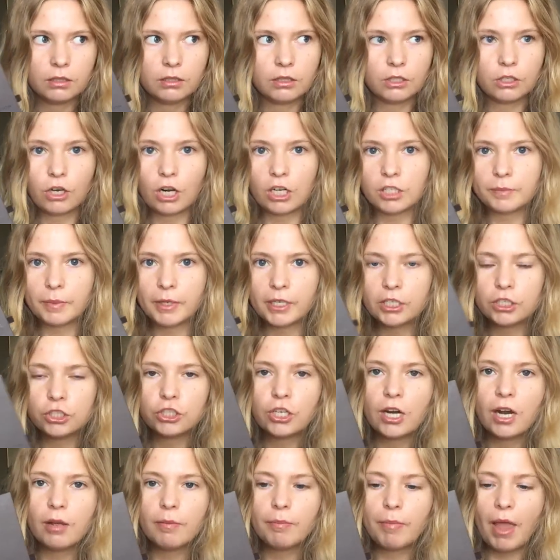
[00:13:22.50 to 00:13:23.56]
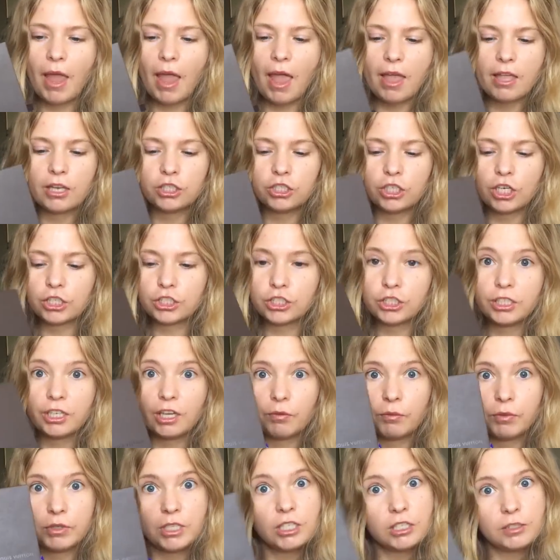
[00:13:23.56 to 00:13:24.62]
the crossbody strap, and she actually
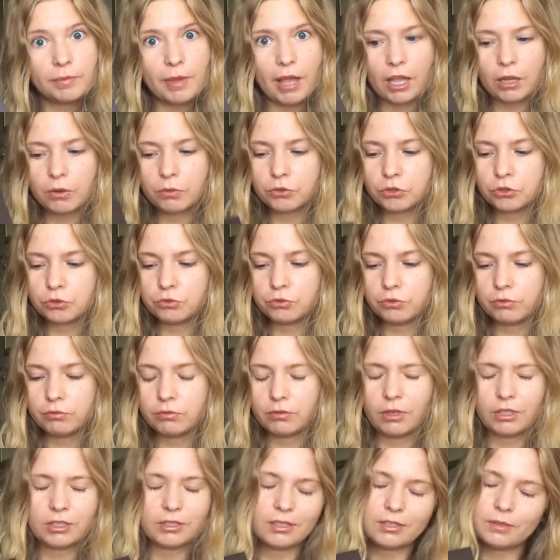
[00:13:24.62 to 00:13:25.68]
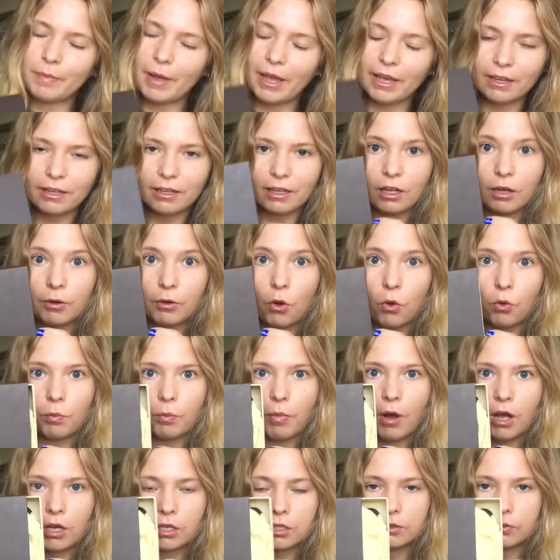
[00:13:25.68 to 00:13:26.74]
gave me a dust bag, which not a dust bag, a whole
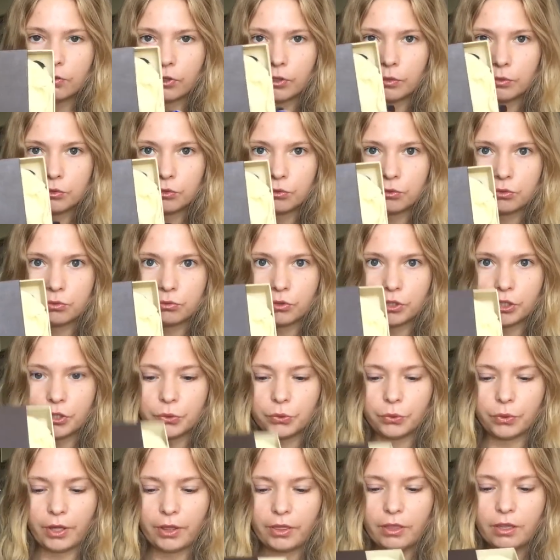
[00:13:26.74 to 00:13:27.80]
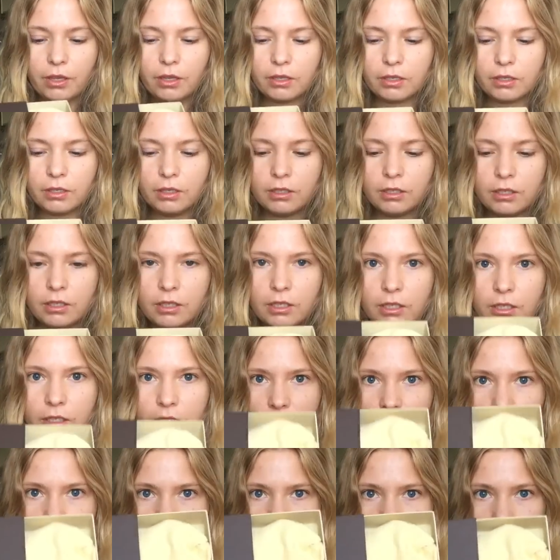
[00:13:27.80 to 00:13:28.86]
box for it, which was really cool, I think.
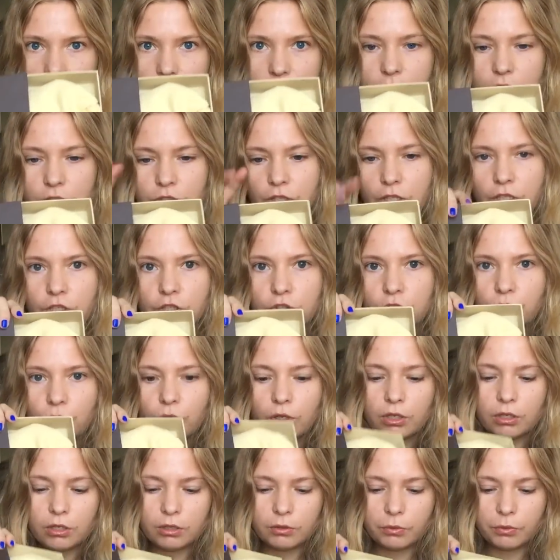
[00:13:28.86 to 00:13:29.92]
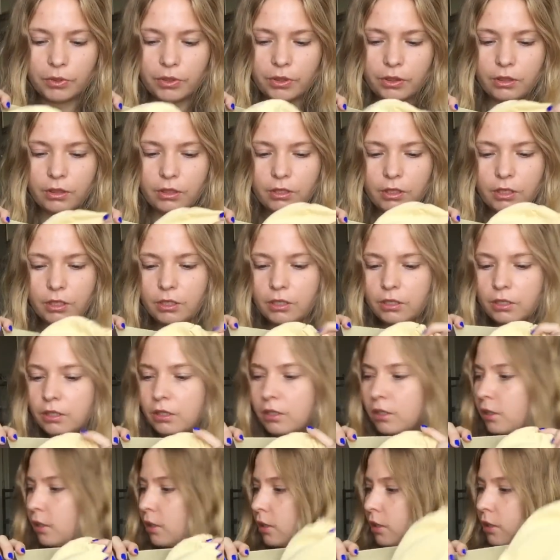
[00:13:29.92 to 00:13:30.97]
It's like a drawer with the
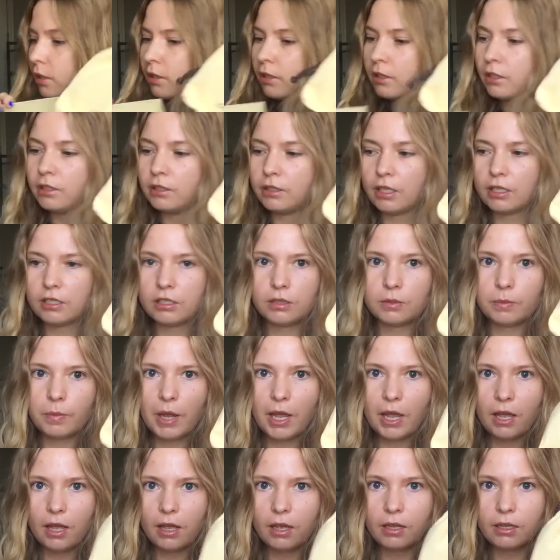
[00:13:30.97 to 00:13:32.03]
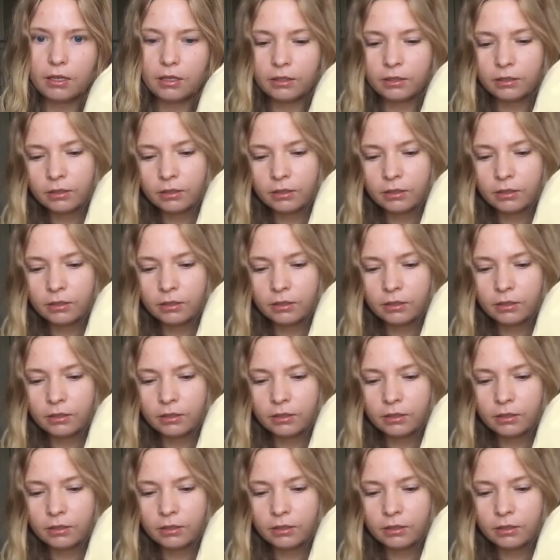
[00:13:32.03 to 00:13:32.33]
bezel bag.